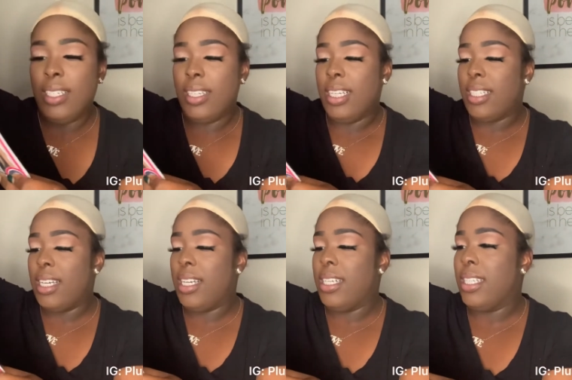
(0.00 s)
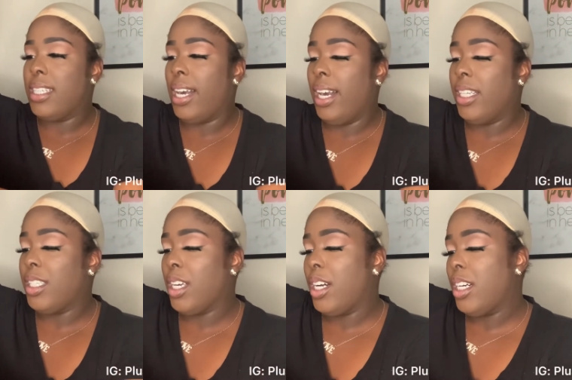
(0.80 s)
This is a
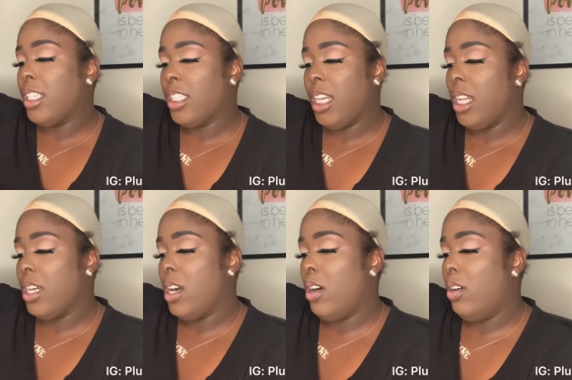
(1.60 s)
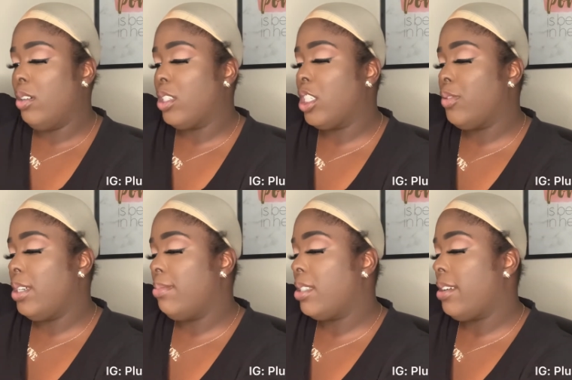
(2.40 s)
secure silicone
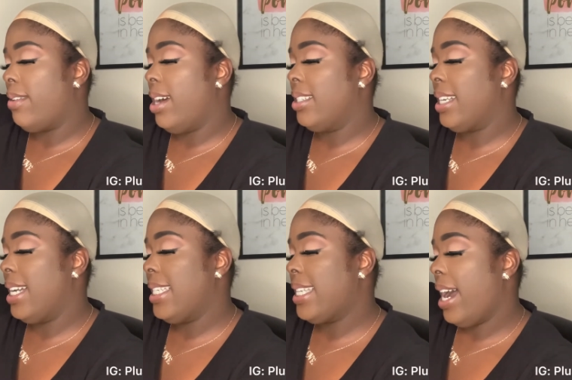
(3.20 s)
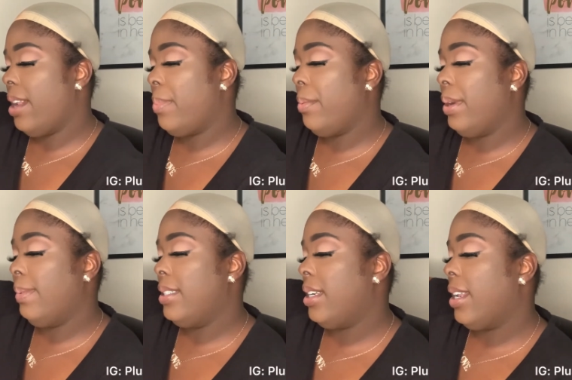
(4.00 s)
strip surrounds the inside
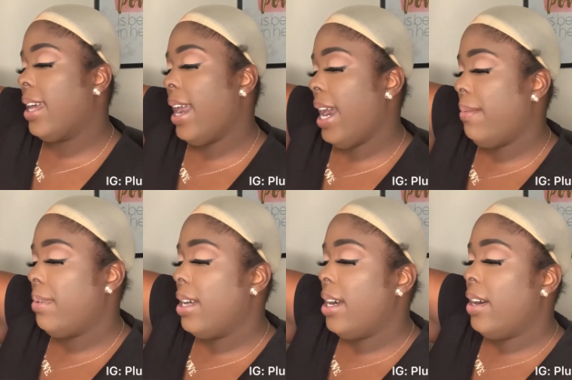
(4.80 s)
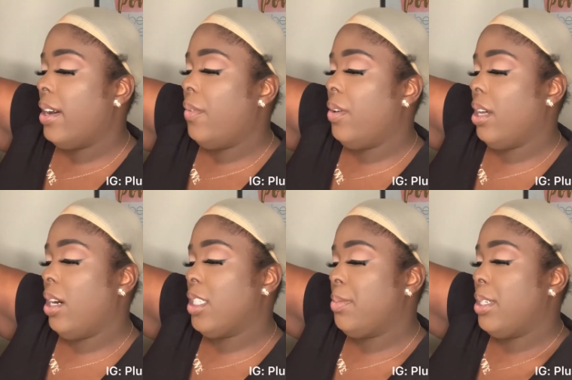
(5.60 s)
perimeter of the cap for the
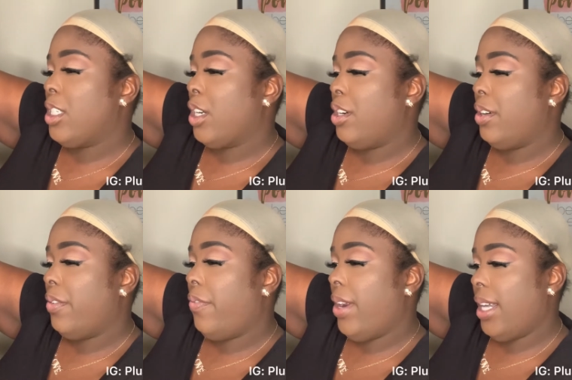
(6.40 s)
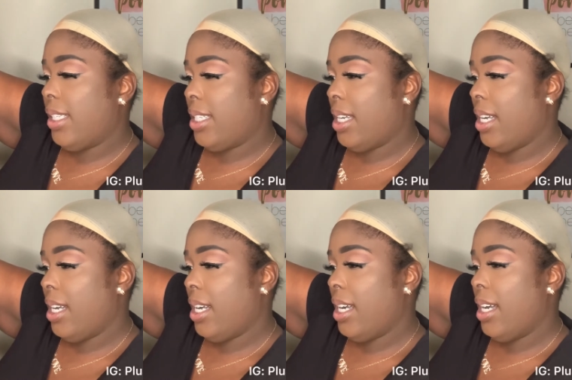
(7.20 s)
ultimate secure fit.
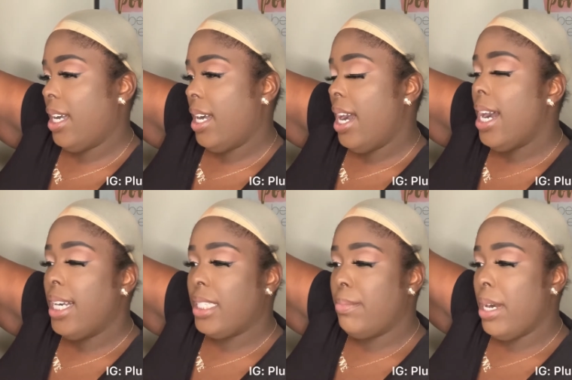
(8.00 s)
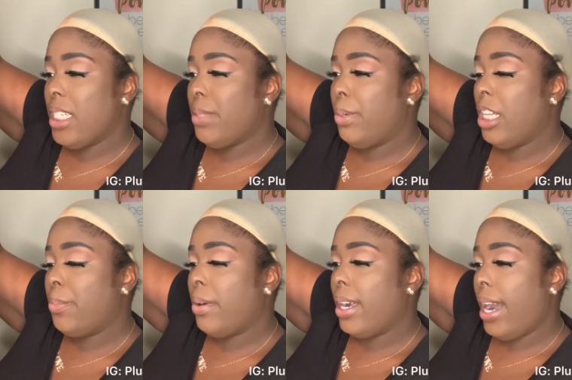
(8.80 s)
It's a mesh
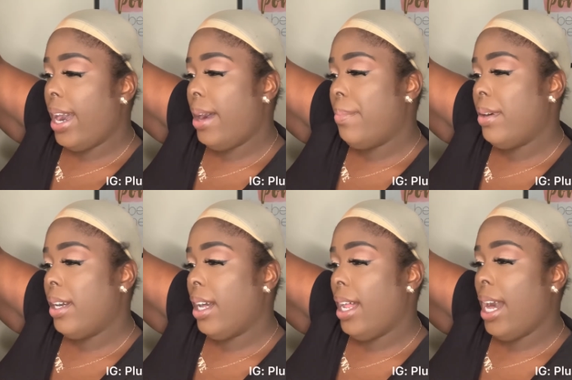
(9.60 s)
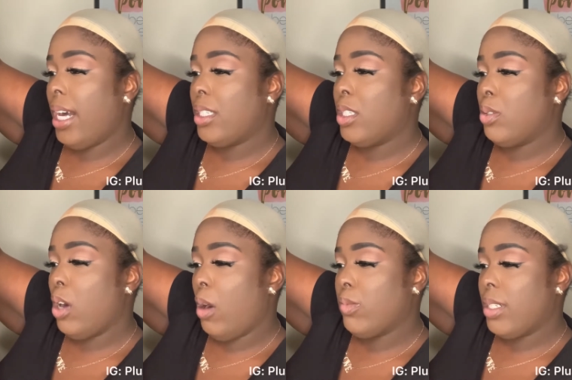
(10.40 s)
breathable cap. It has two
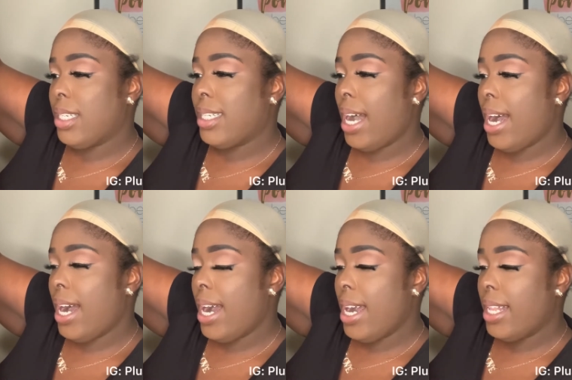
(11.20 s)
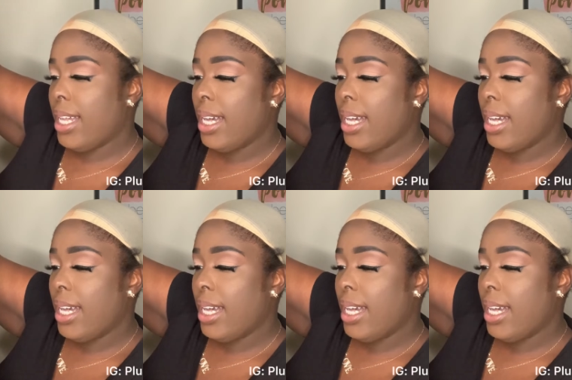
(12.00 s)
combs on the side.